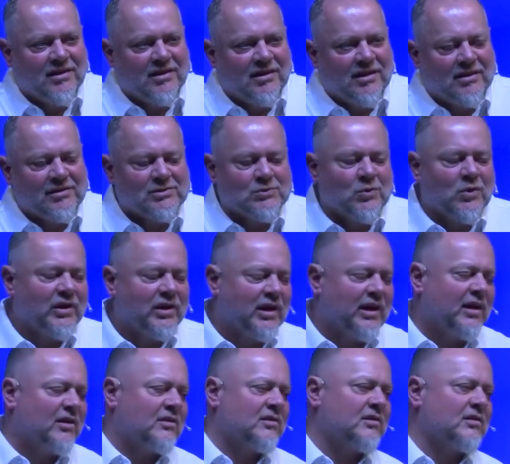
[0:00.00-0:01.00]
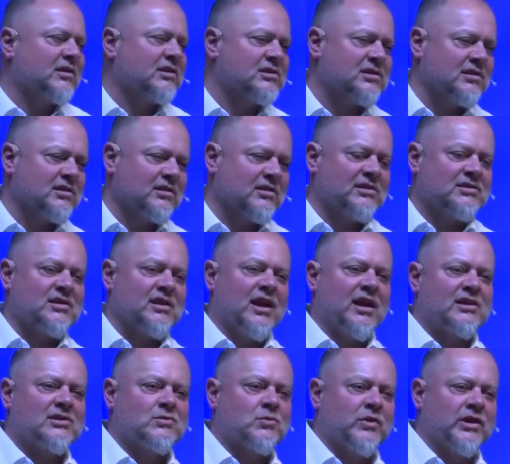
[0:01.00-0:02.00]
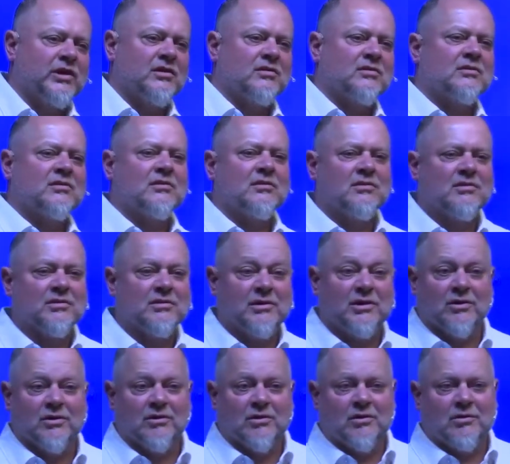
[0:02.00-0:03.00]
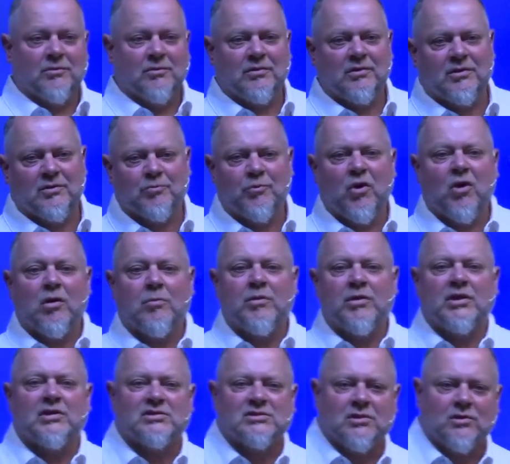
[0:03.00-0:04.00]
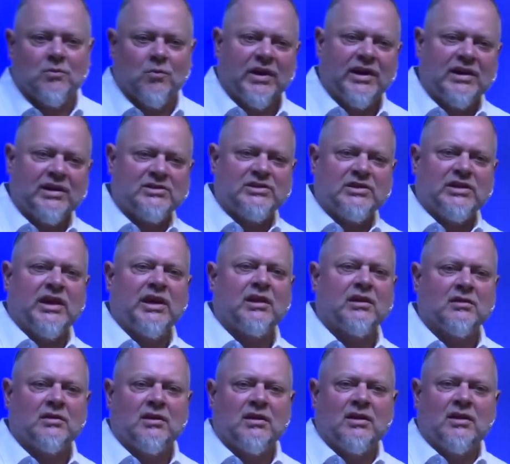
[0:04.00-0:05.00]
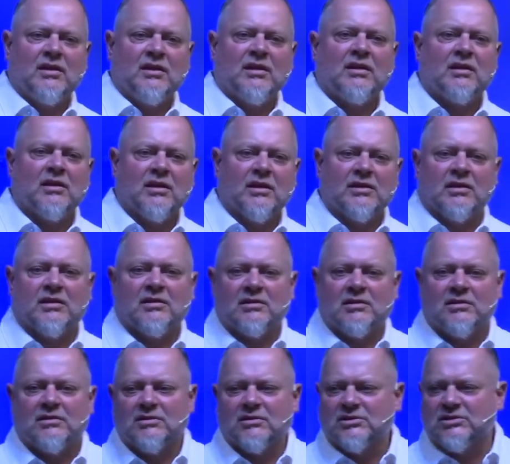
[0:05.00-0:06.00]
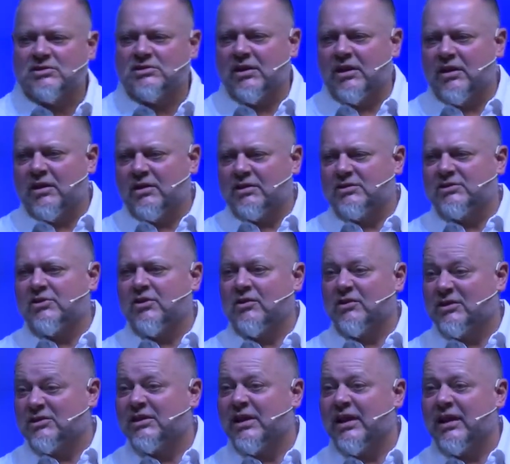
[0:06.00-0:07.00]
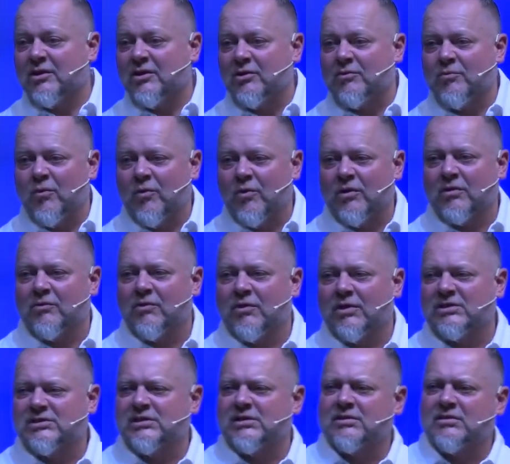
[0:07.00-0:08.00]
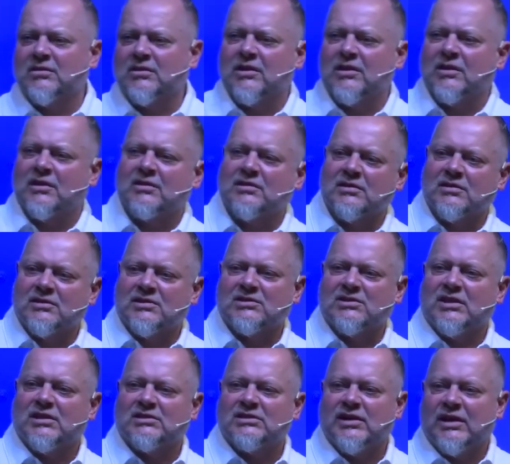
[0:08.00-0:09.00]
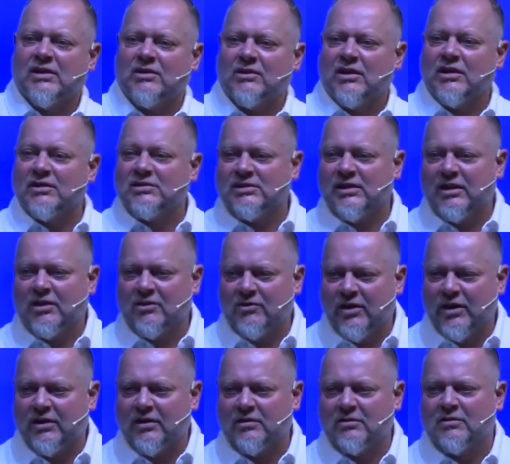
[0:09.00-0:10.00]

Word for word: I was working out this, this last week, you know, little, little barbells, little weights. You got to uh, sun is starting to shine a little more. Was it? Uh, sun's out, guns out, right?